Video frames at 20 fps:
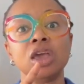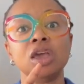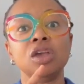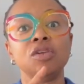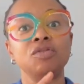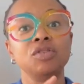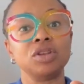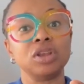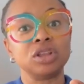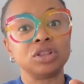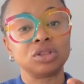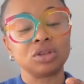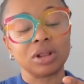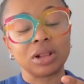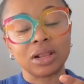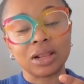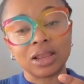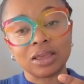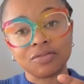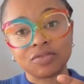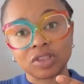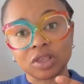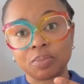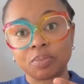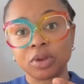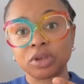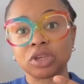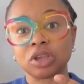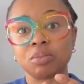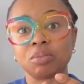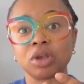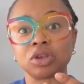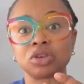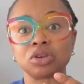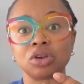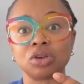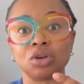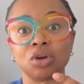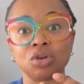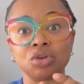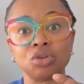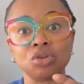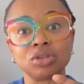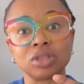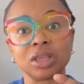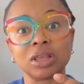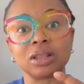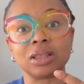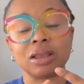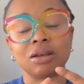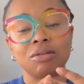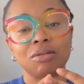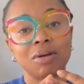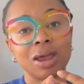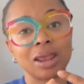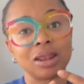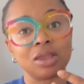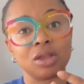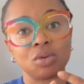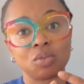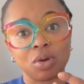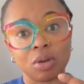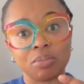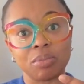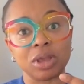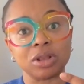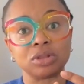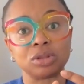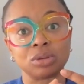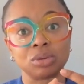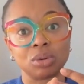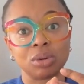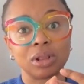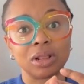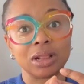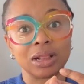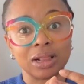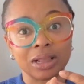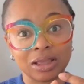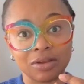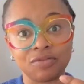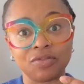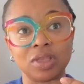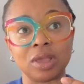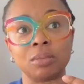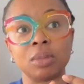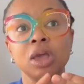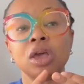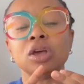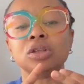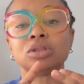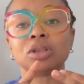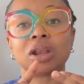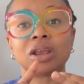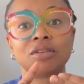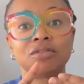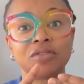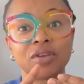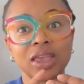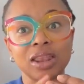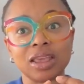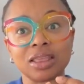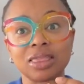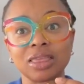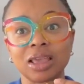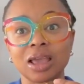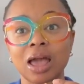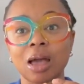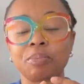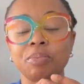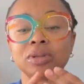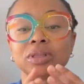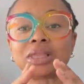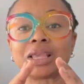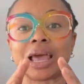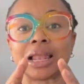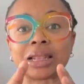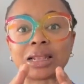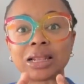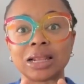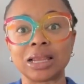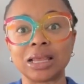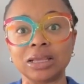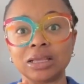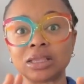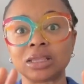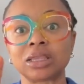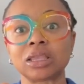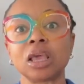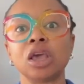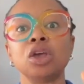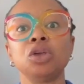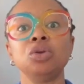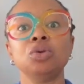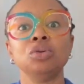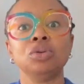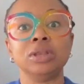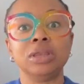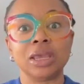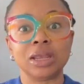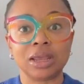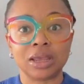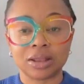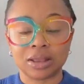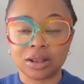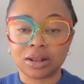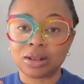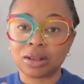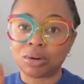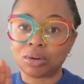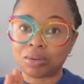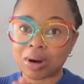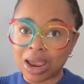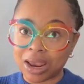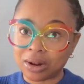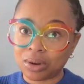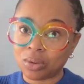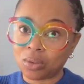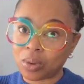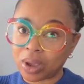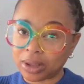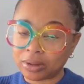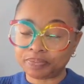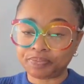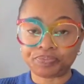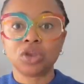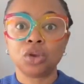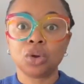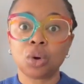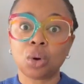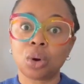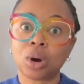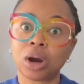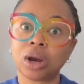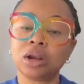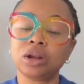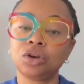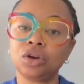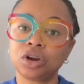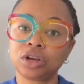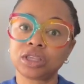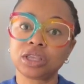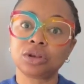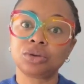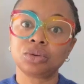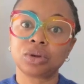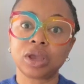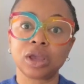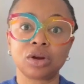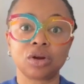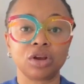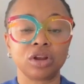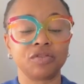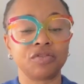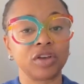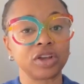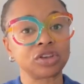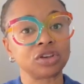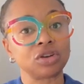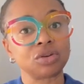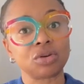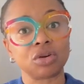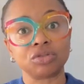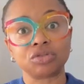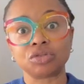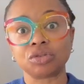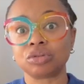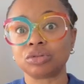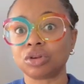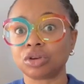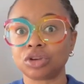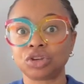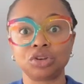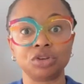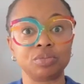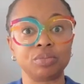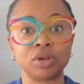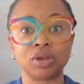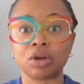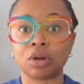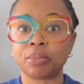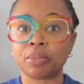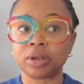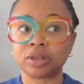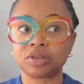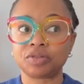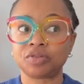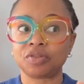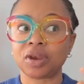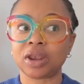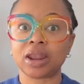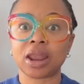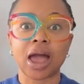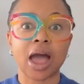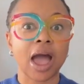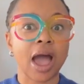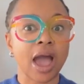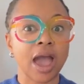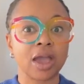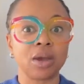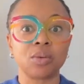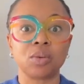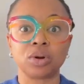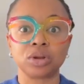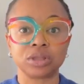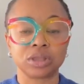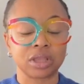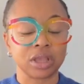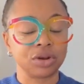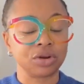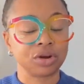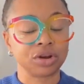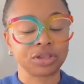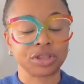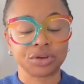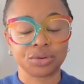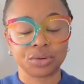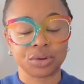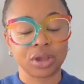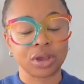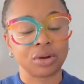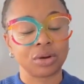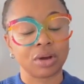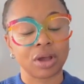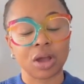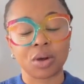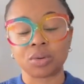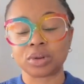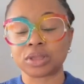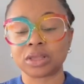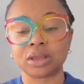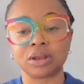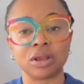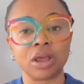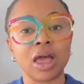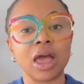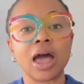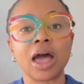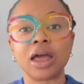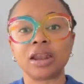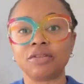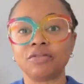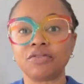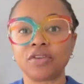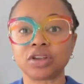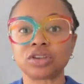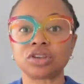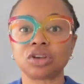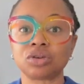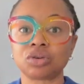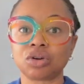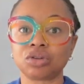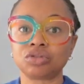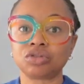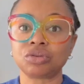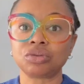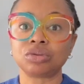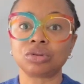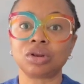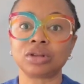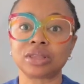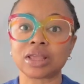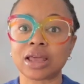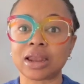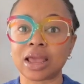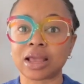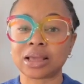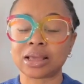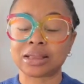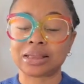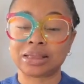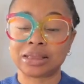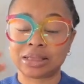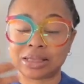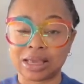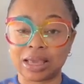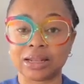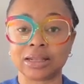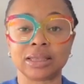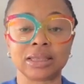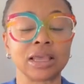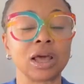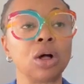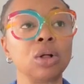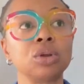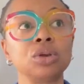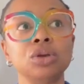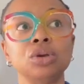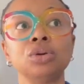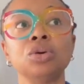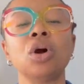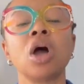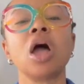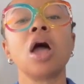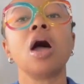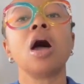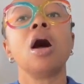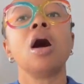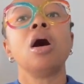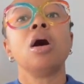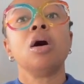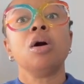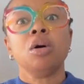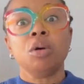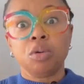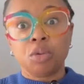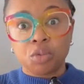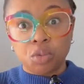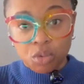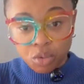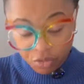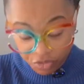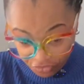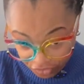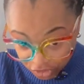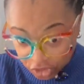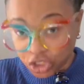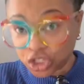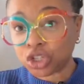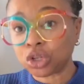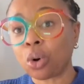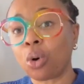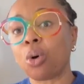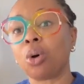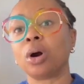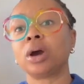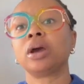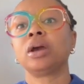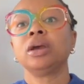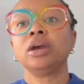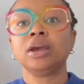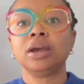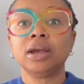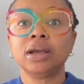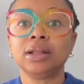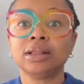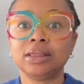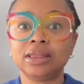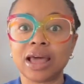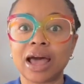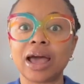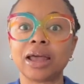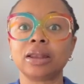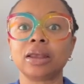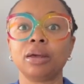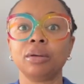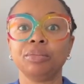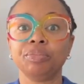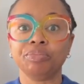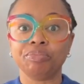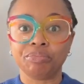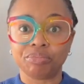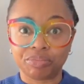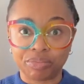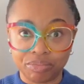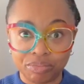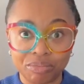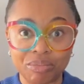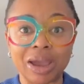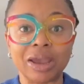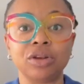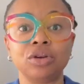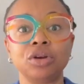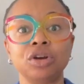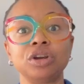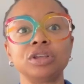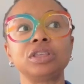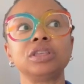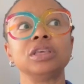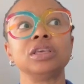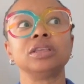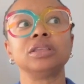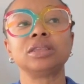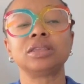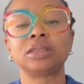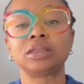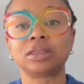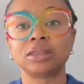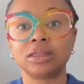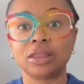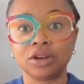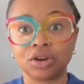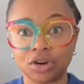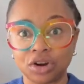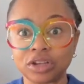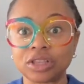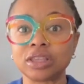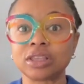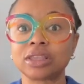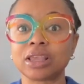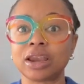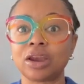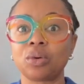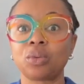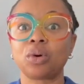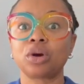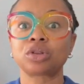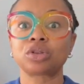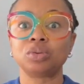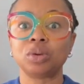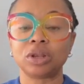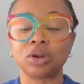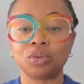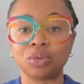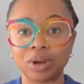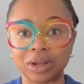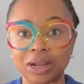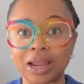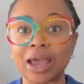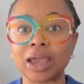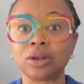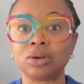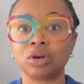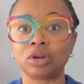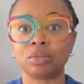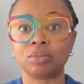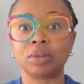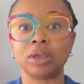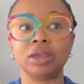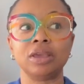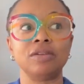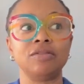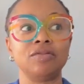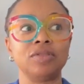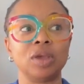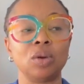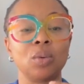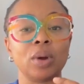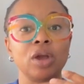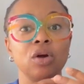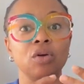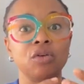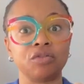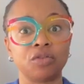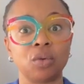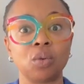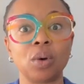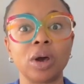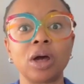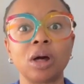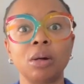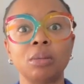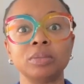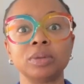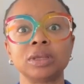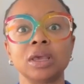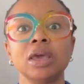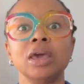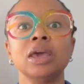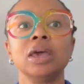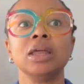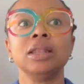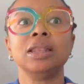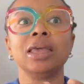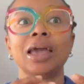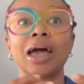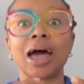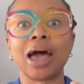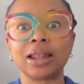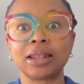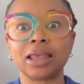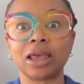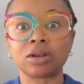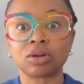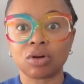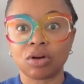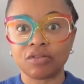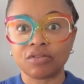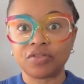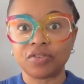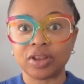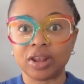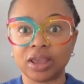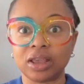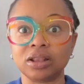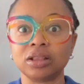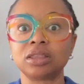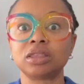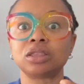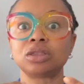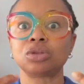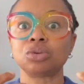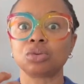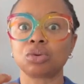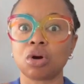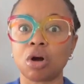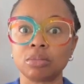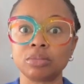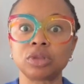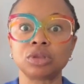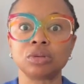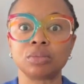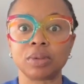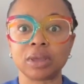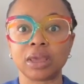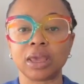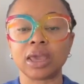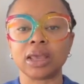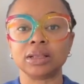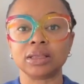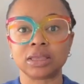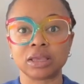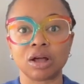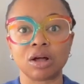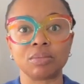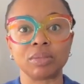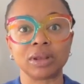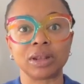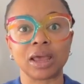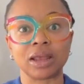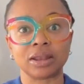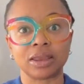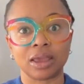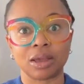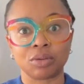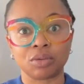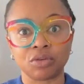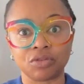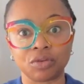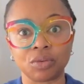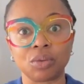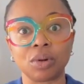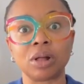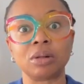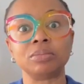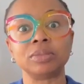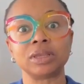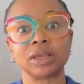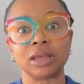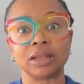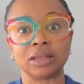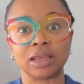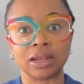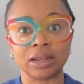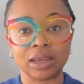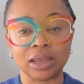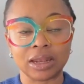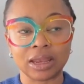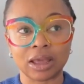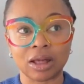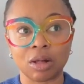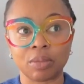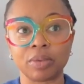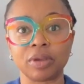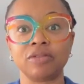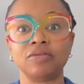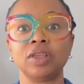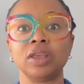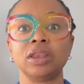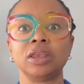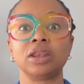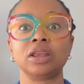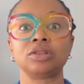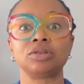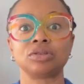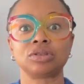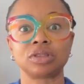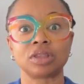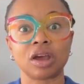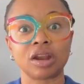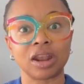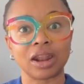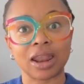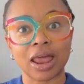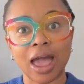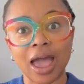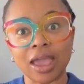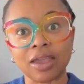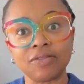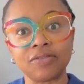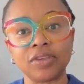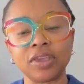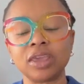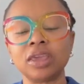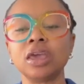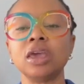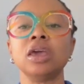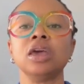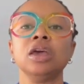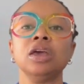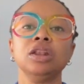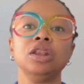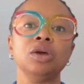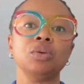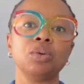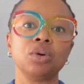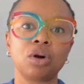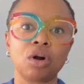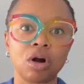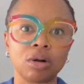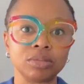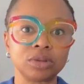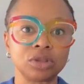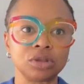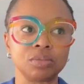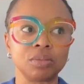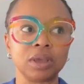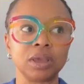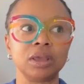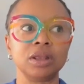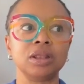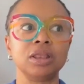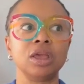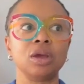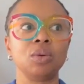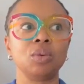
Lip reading: If you need to lift a patient, make sure you're using the right equipment to lift them so that if anything happens, at least you did it the right way. Your nurse educator, infection control nurse should be your best friend. I was a nurse educator. I was an infection control nurse, and I can tell you for sure that my nurses, the nurses that I worked with, relied on me. If they were overwhelmed, they had that confidence to come to me and tell me that they are overwhelmed and they need help. If they needed to start an IV, they will come to me.